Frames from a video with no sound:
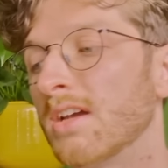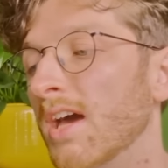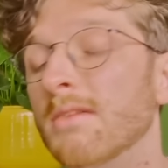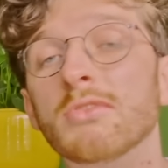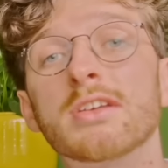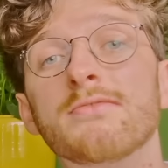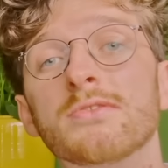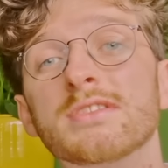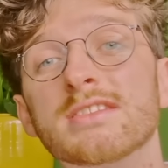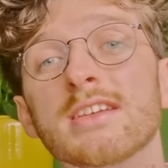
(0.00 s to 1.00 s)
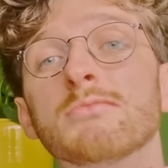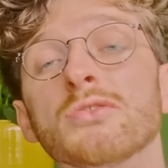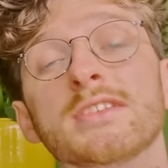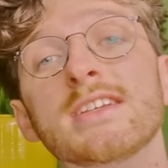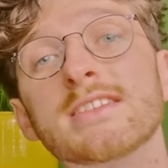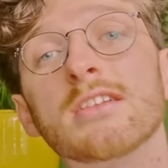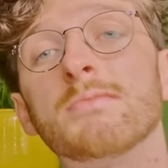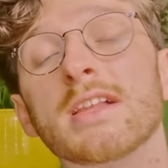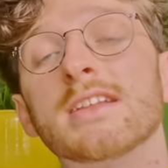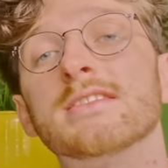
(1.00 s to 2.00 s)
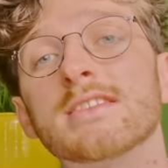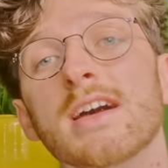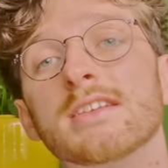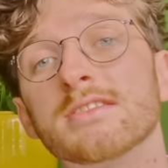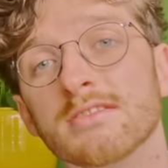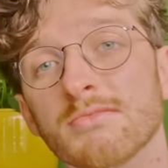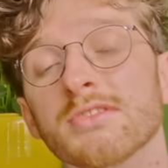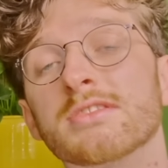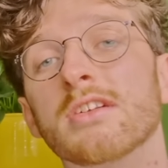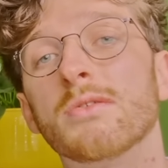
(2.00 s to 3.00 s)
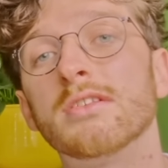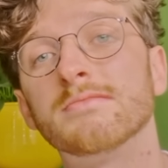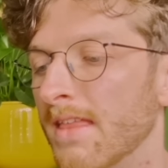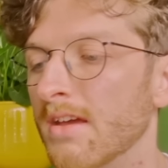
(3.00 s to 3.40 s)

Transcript: And I'm looking forward to seeing more detailed plans as the months go on.